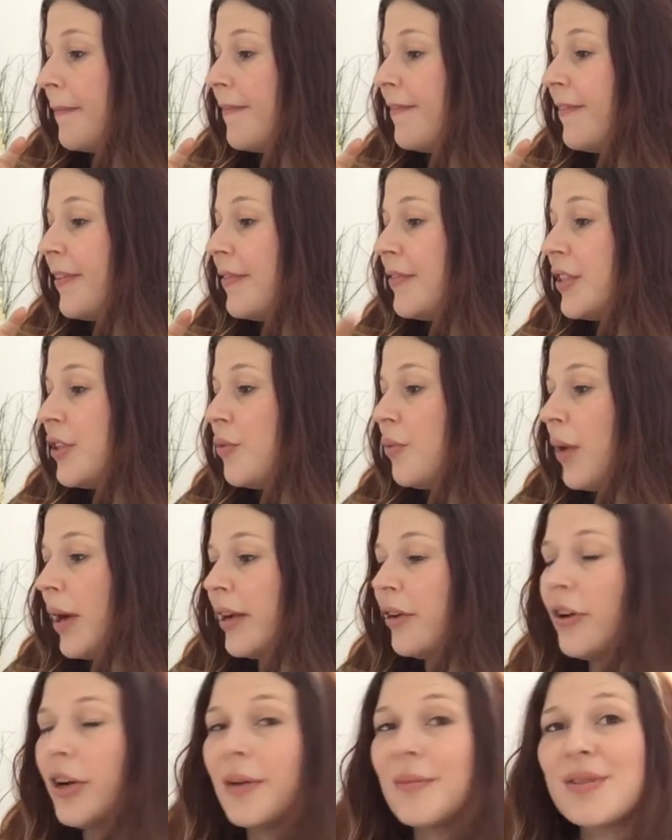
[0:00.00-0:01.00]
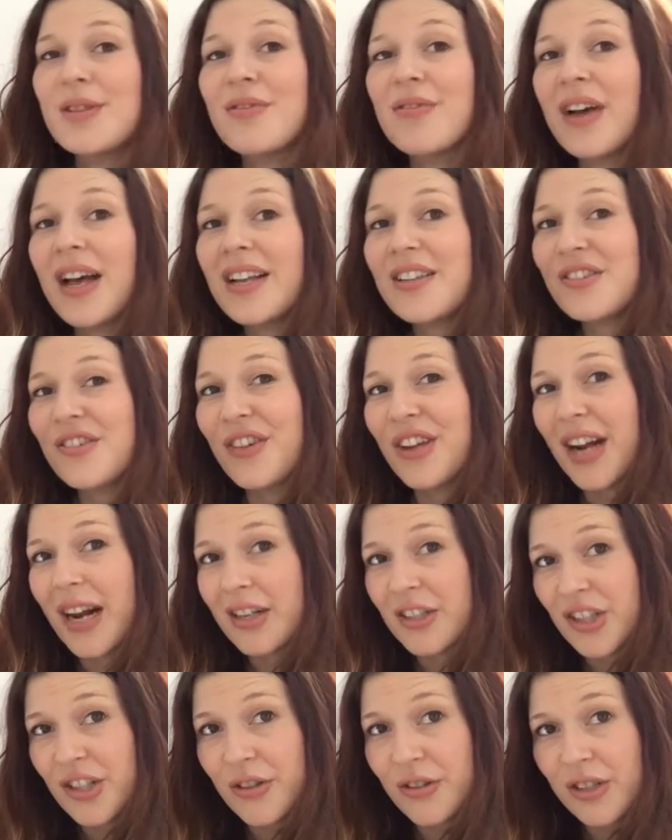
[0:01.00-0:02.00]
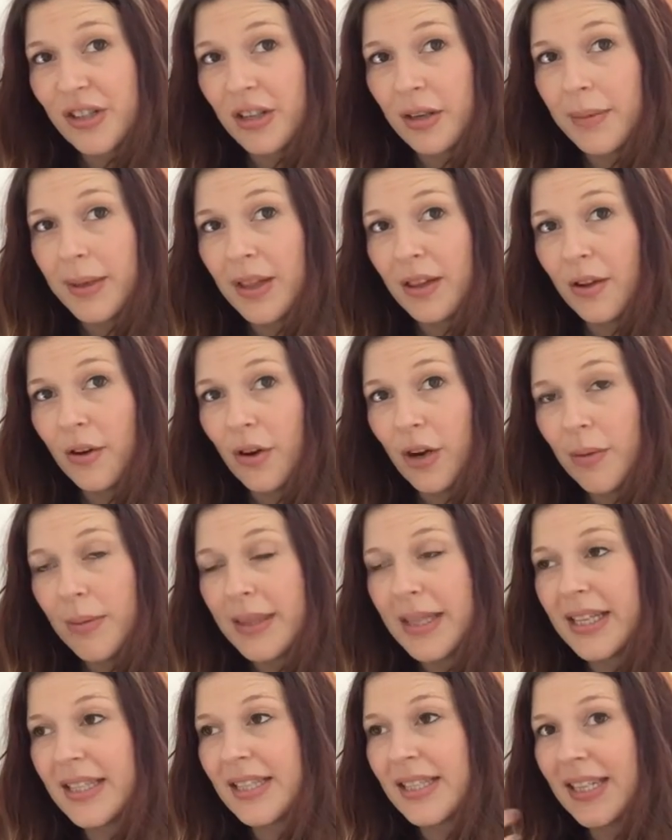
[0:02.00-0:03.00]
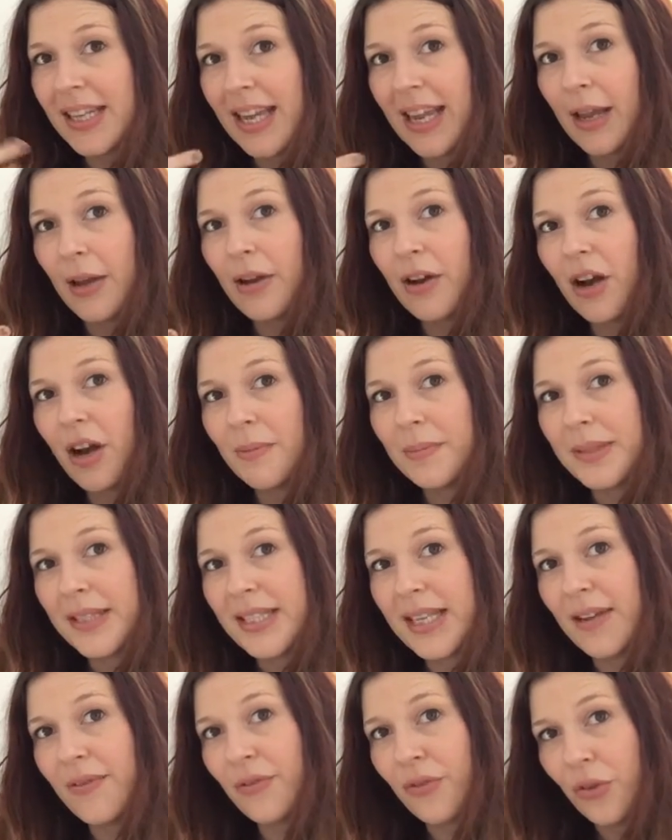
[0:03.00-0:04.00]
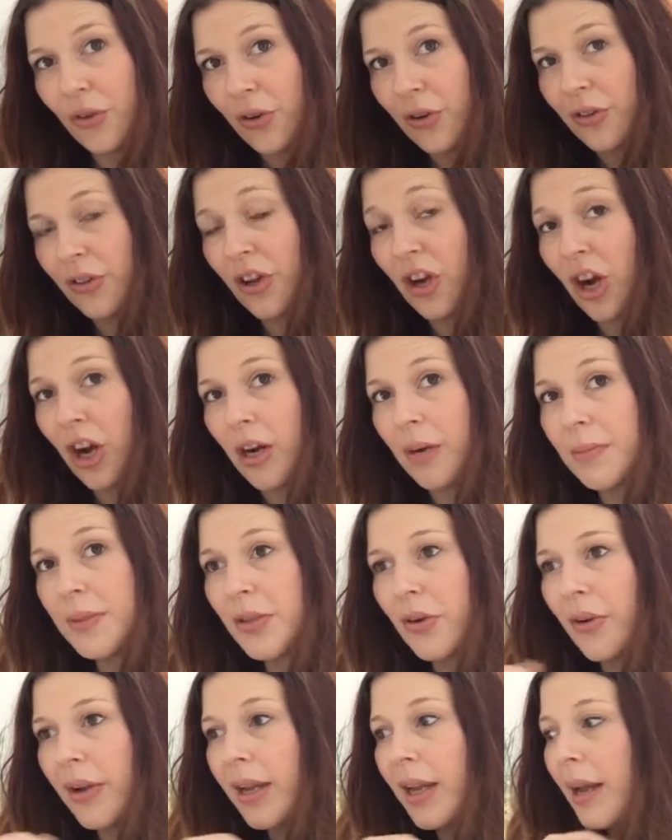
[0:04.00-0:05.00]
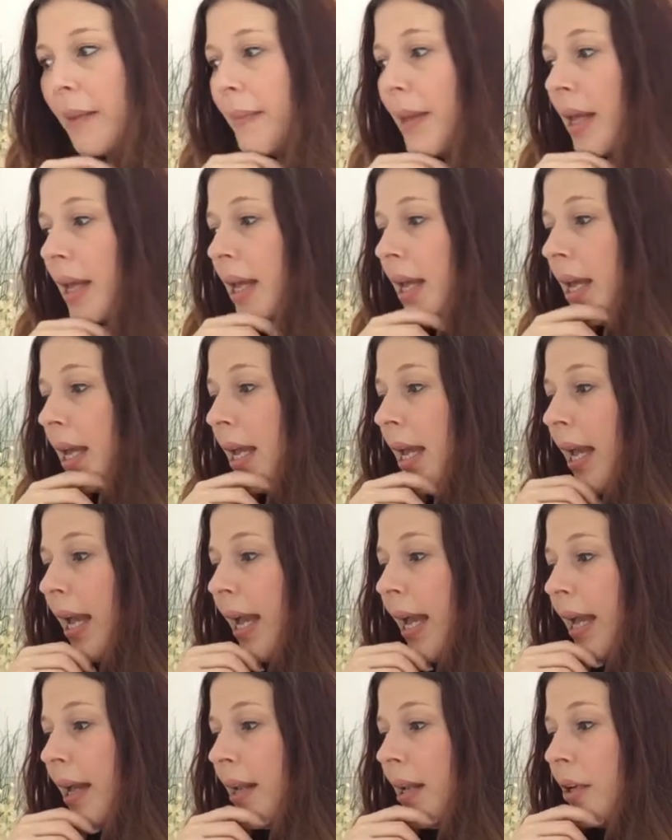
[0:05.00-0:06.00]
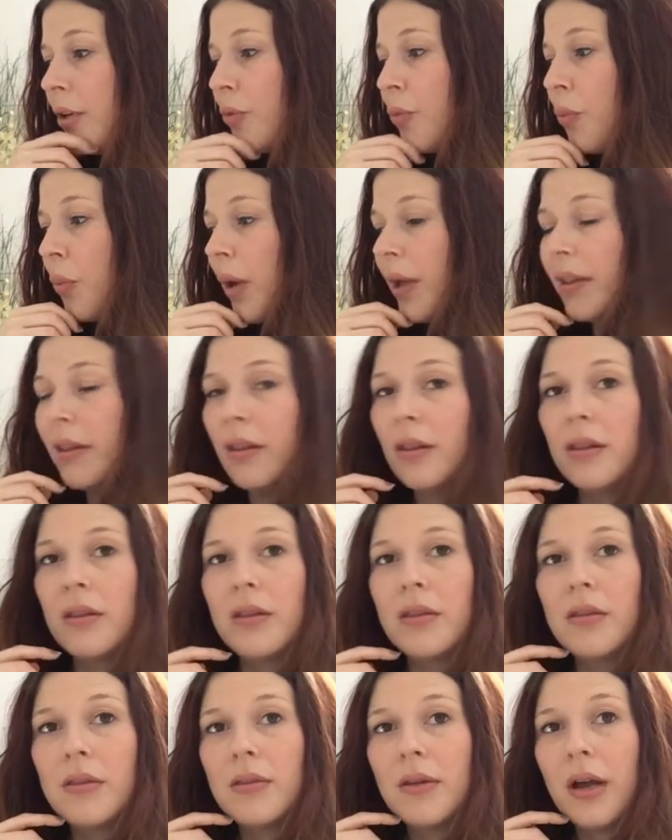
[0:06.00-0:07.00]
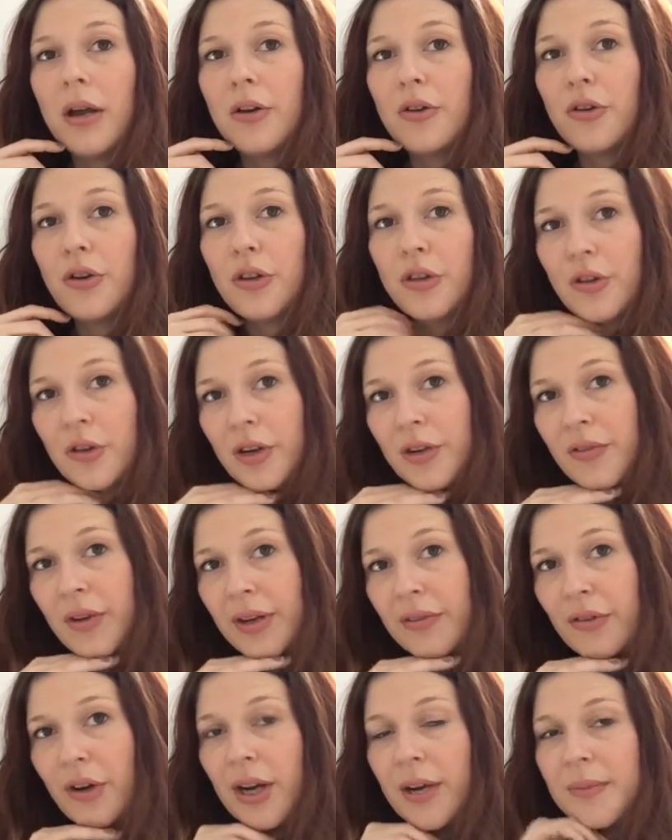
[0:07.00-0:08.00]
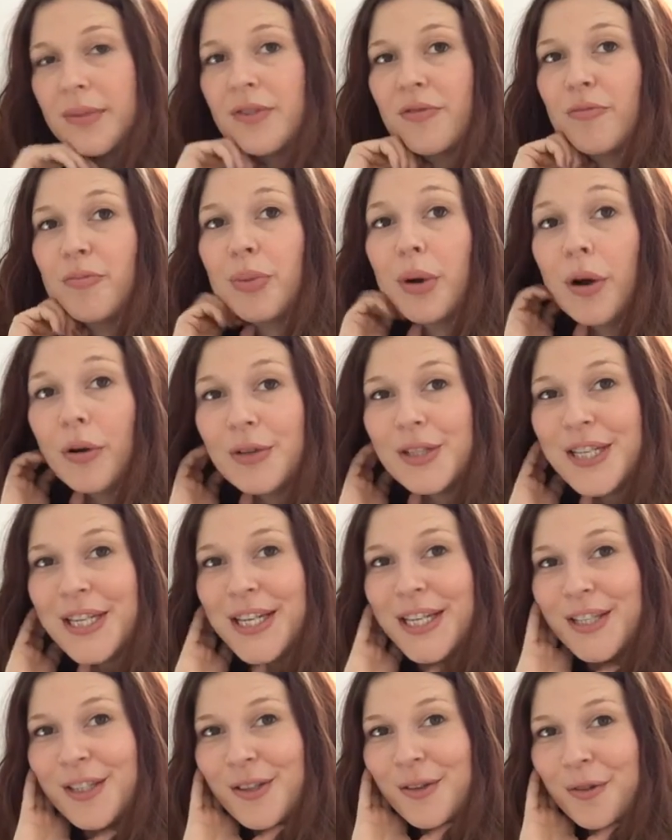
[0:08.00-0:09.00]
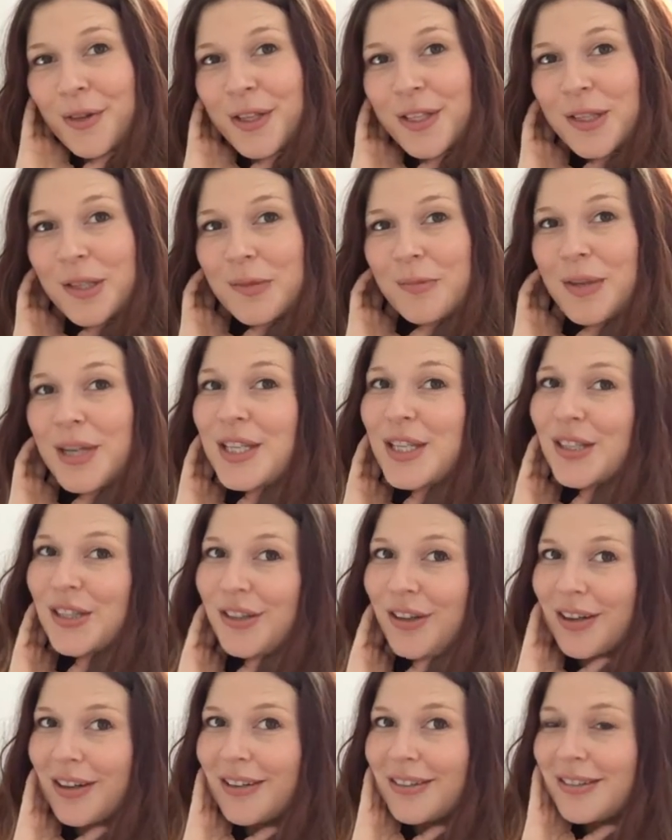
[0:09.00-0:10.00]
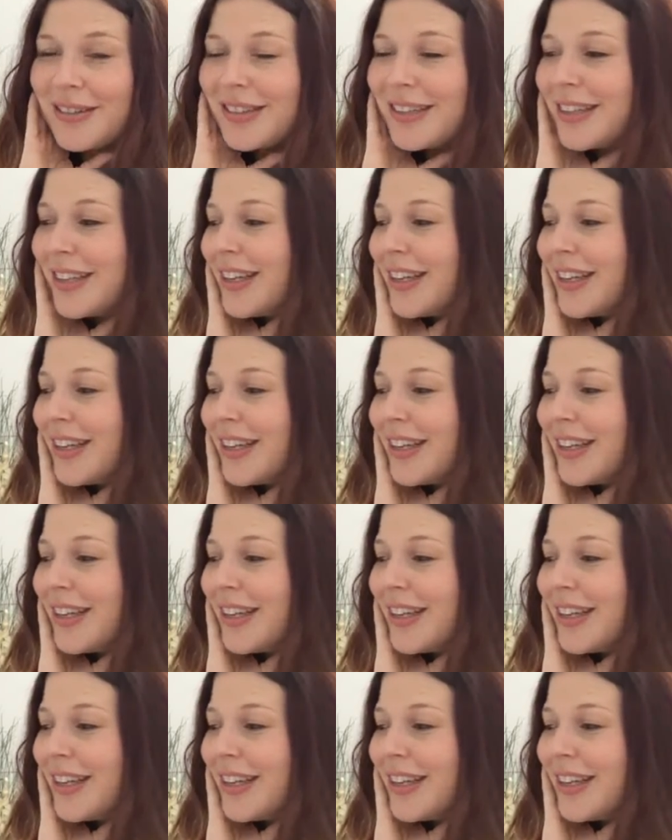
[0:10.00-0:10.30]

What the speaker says: 51 grams of fat. So it actually goes a little bit lower, but that's to compensate for the carbs going up, and 135 grams of protein. So this is my start.